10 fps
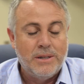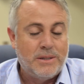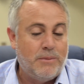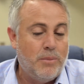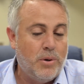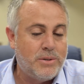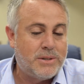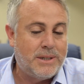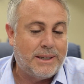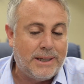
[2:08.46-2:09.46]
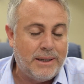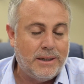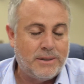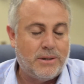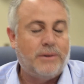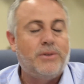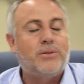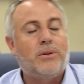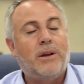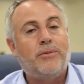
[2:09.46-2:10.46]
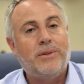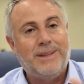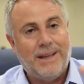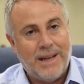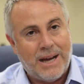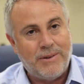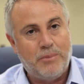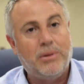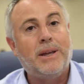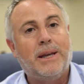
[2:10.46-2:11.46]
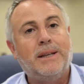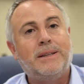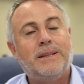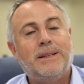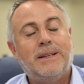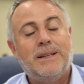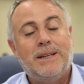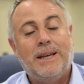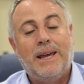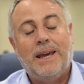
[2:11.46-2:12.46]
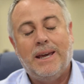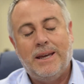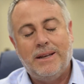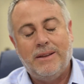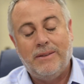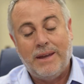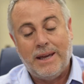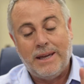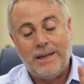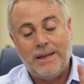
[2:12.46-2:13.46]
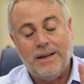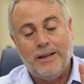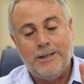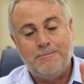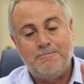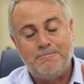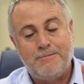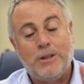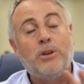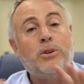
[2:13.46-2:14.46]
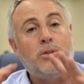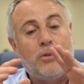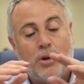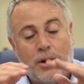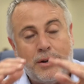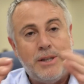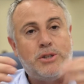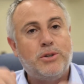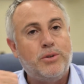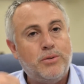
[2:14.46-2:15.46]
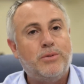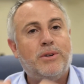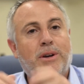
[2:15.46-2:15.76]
See, most tequilas you start off with the agave plant, and you cut it into